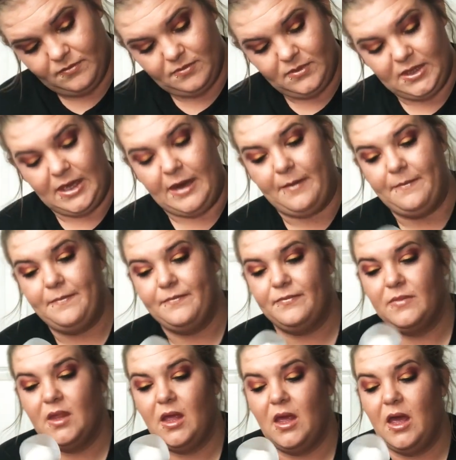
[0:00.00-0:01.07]
Yeah.
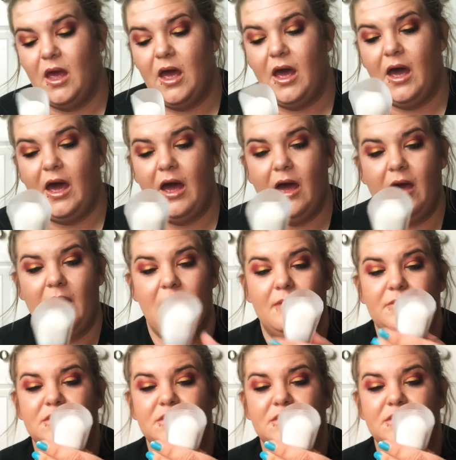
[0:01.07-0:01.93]
I'm